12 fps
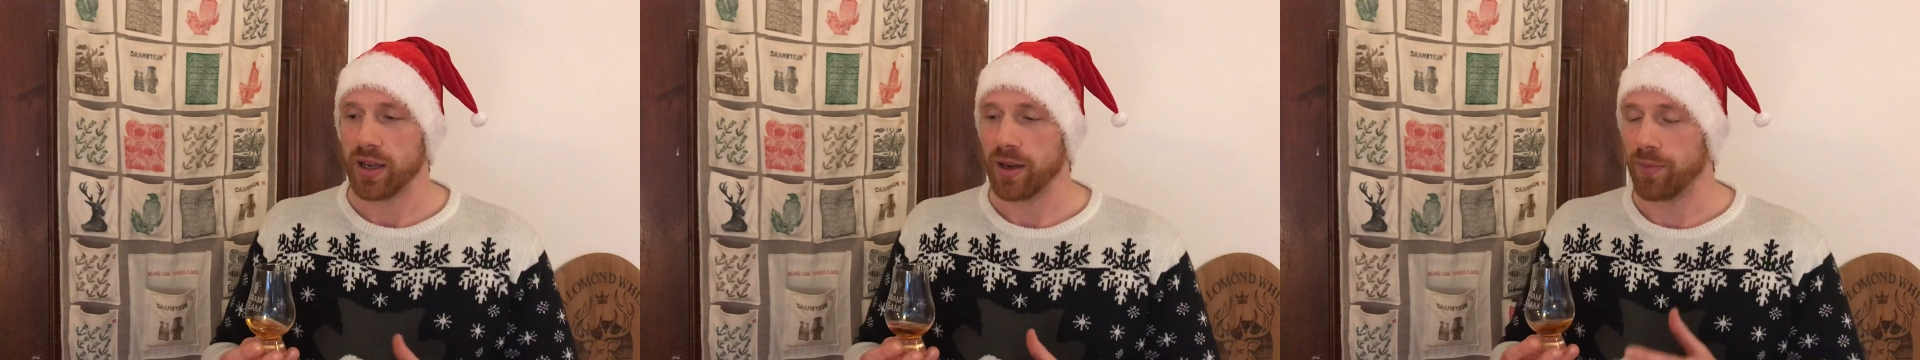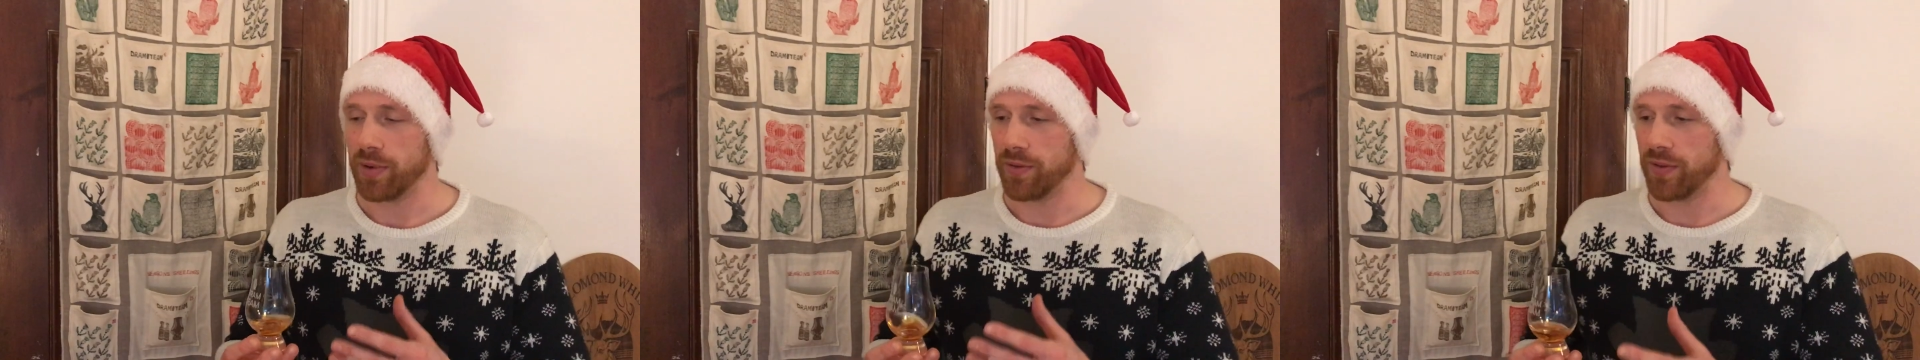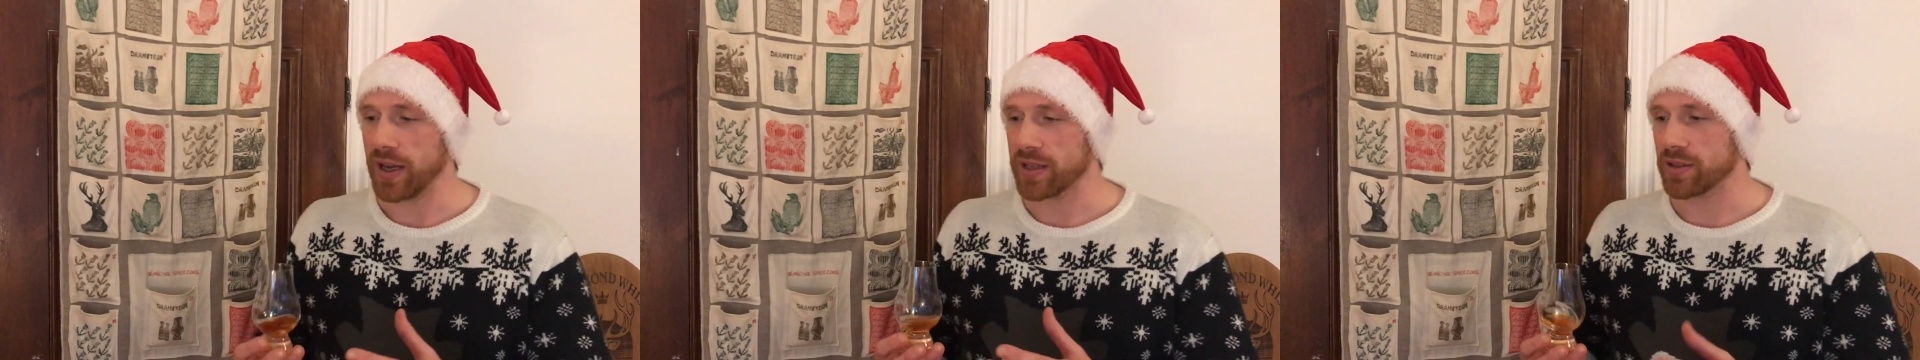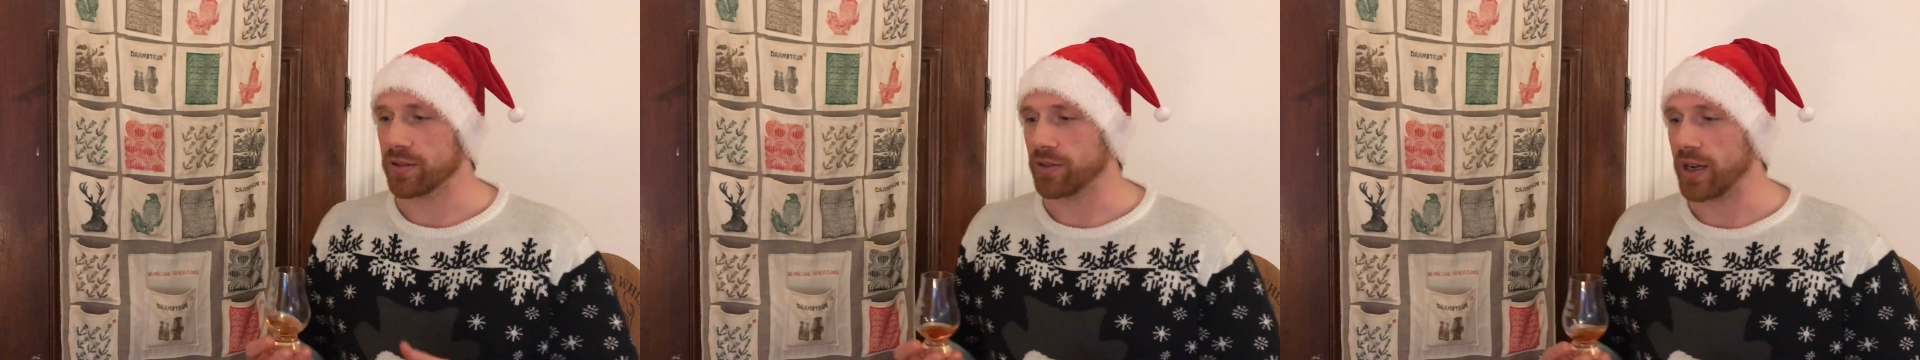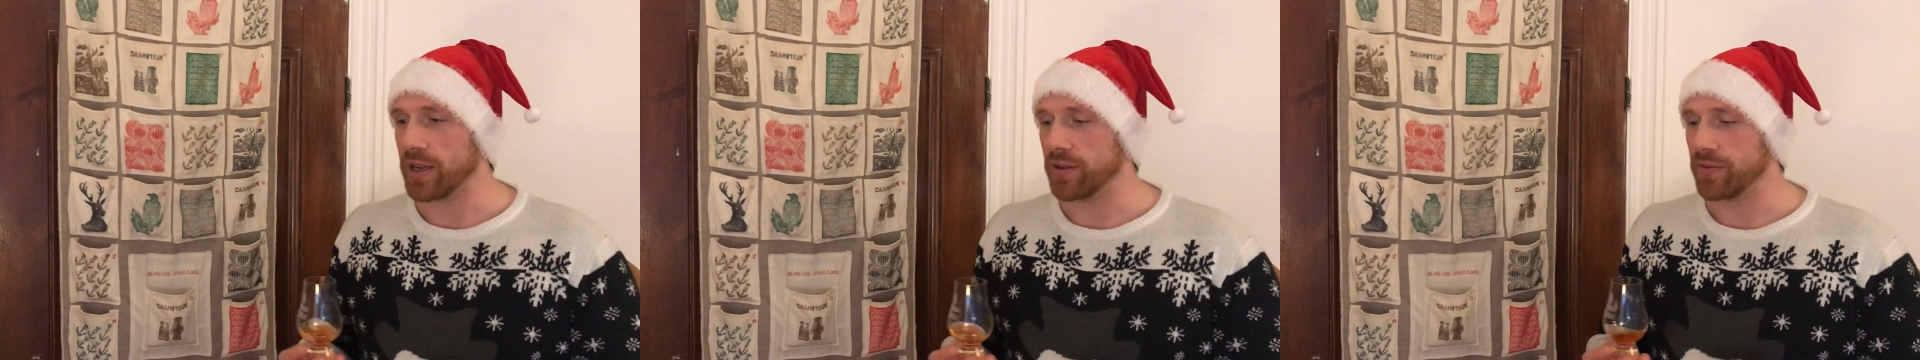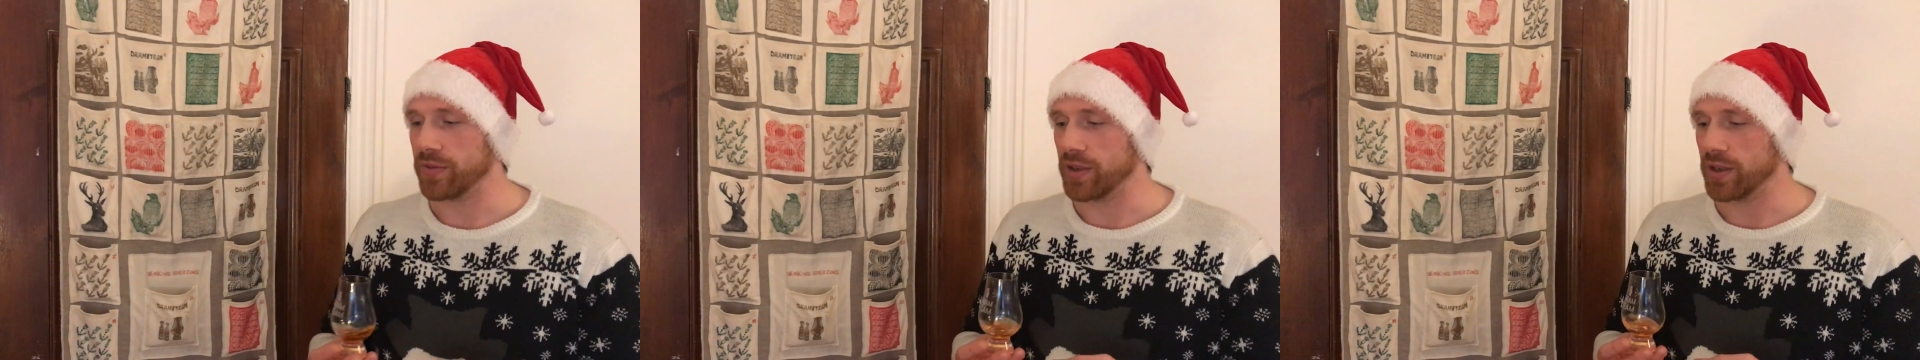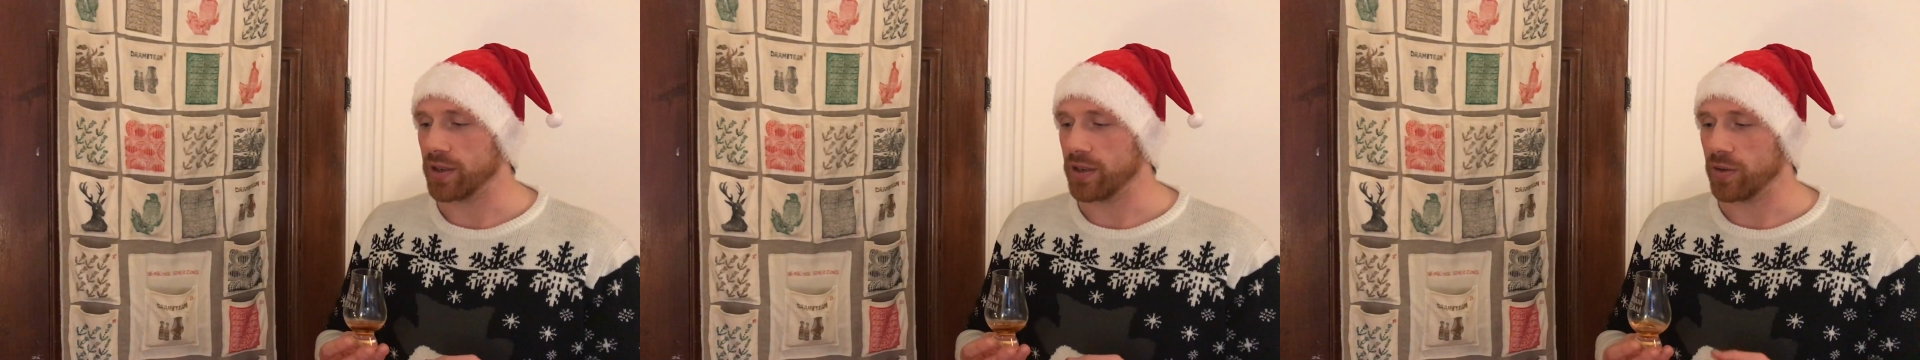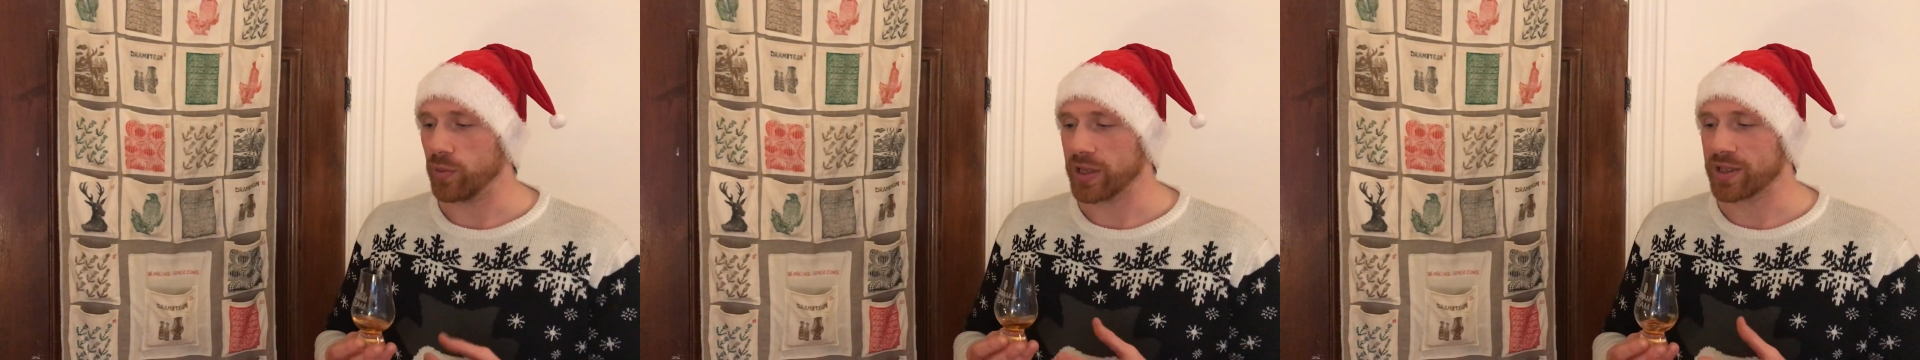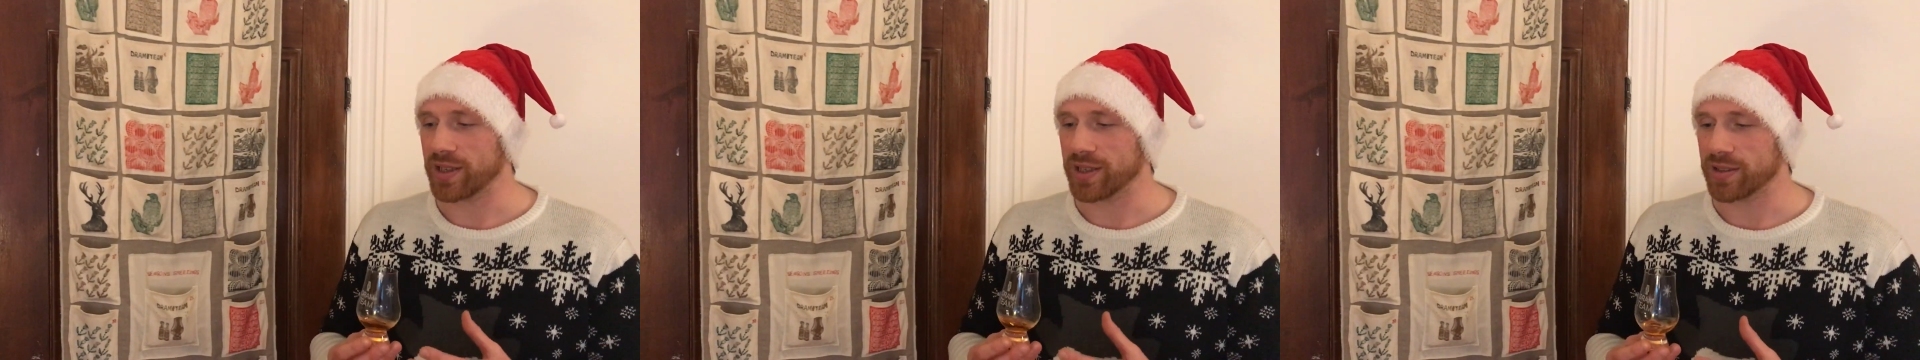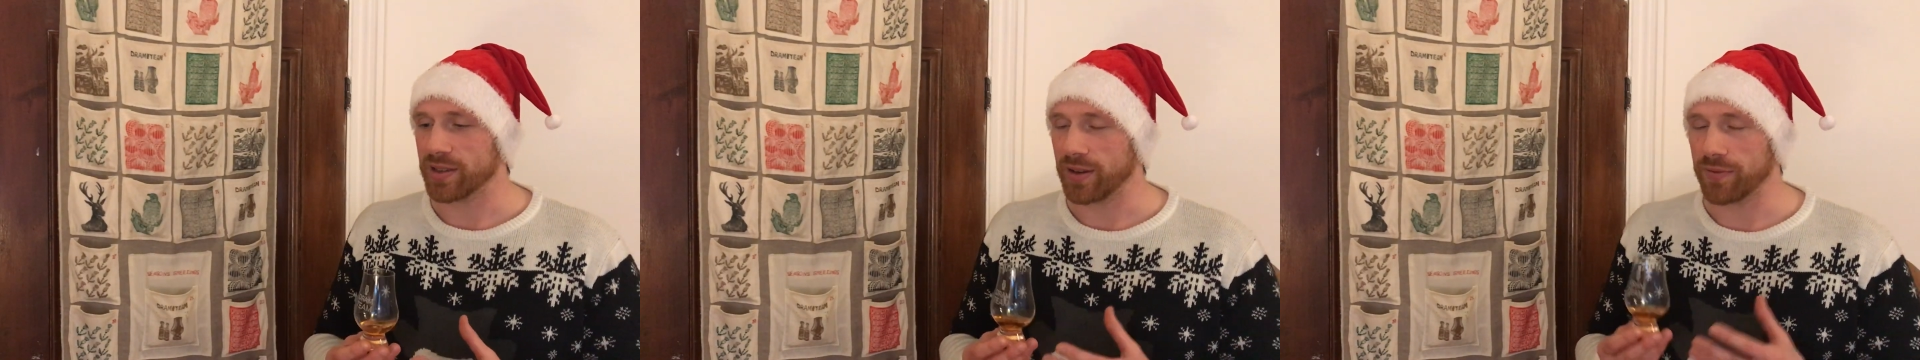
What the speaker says: a vast array of whiskies.